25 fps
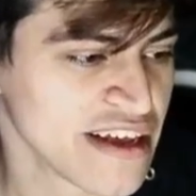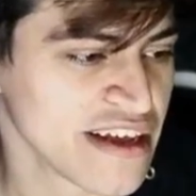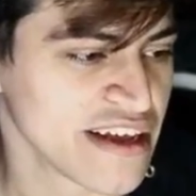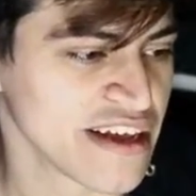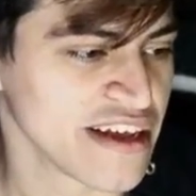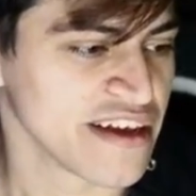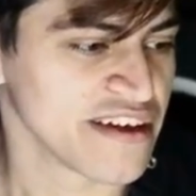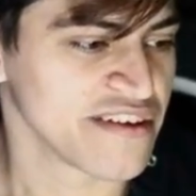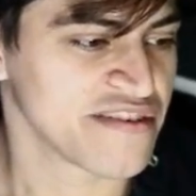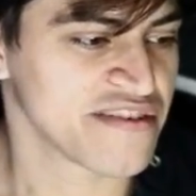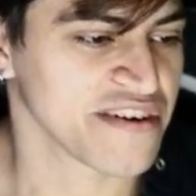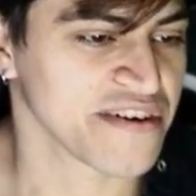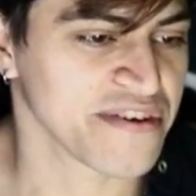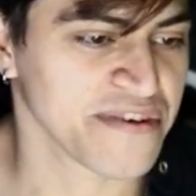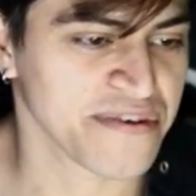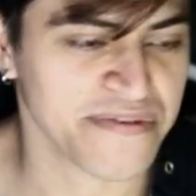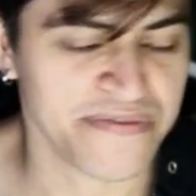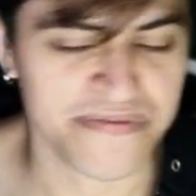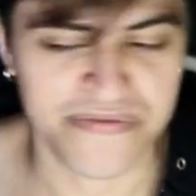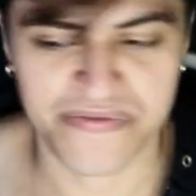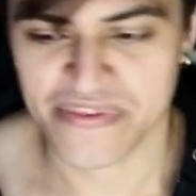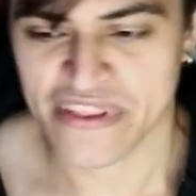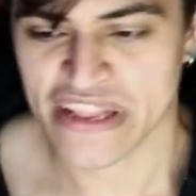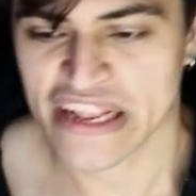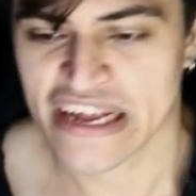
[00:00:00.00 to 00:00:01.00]
So
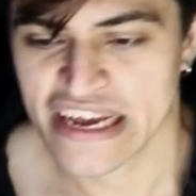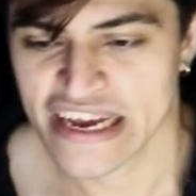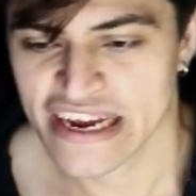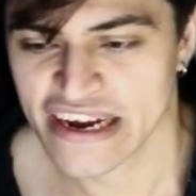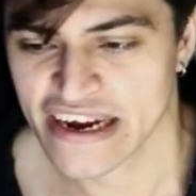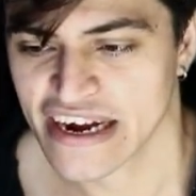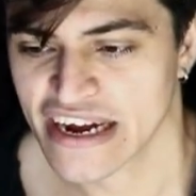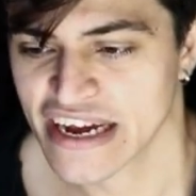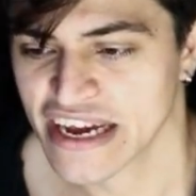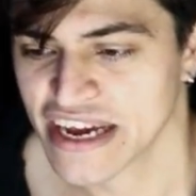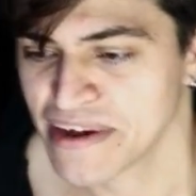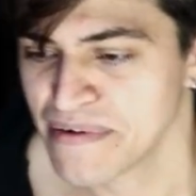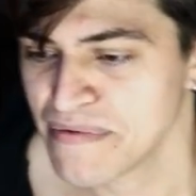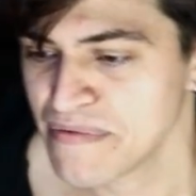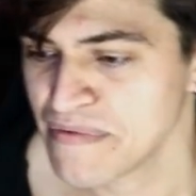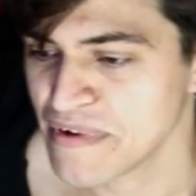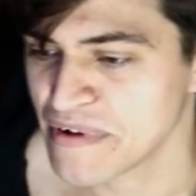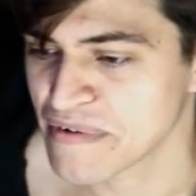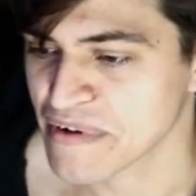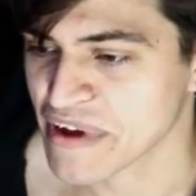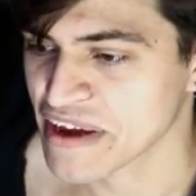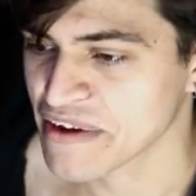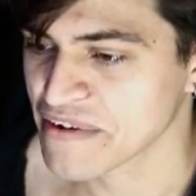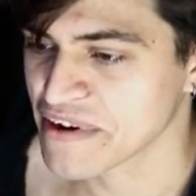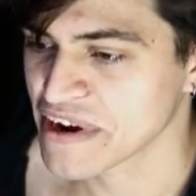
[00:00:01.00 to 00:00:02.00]
here I am,
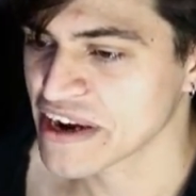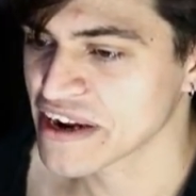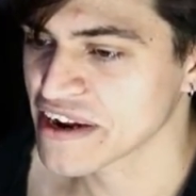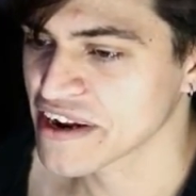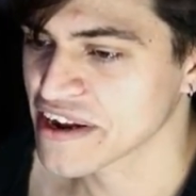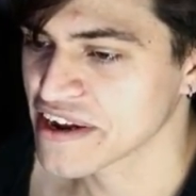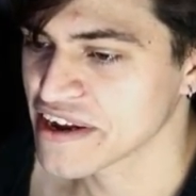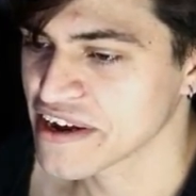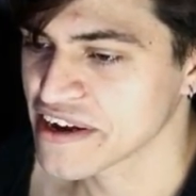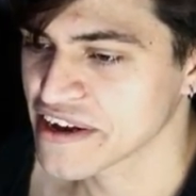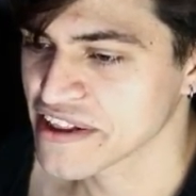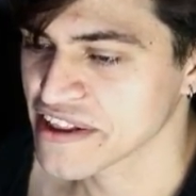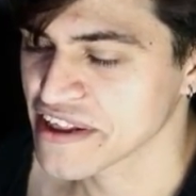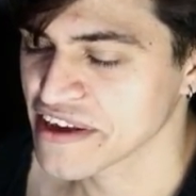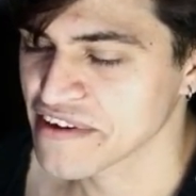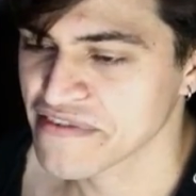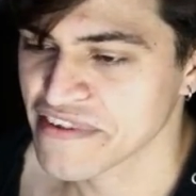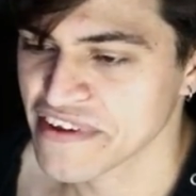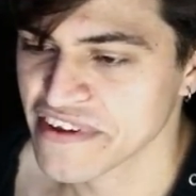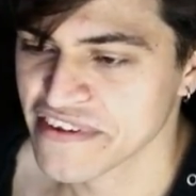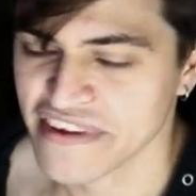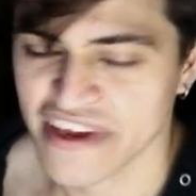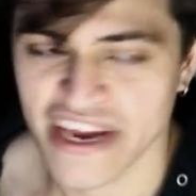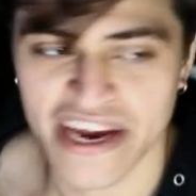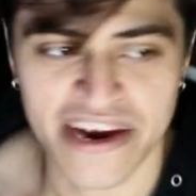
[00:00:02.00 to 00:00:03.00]
I'm getting ready to leave
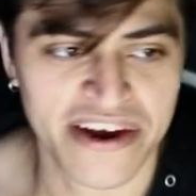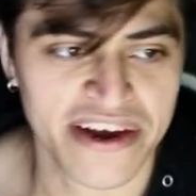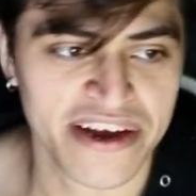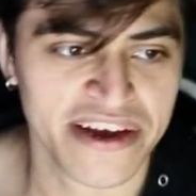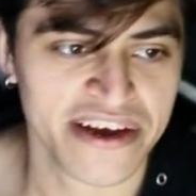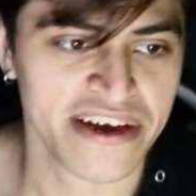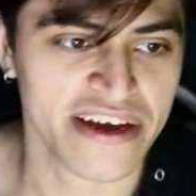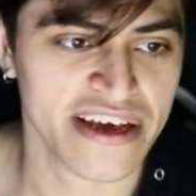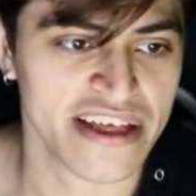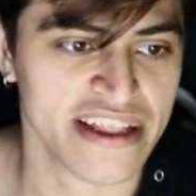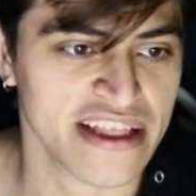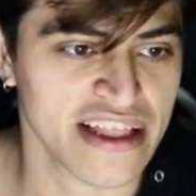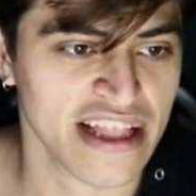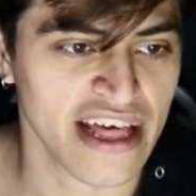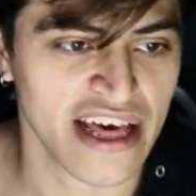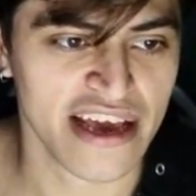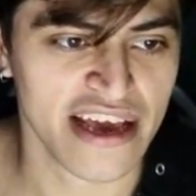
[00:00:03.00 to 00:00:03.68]
this area, and like